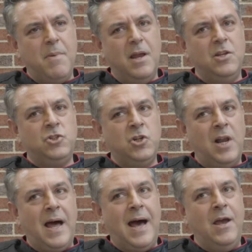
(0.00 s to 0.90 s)
about in
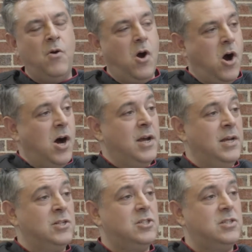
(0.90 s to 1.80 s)
July or
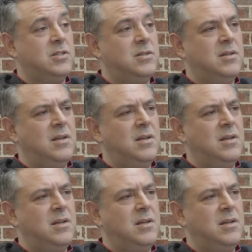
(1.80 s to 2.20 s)
August,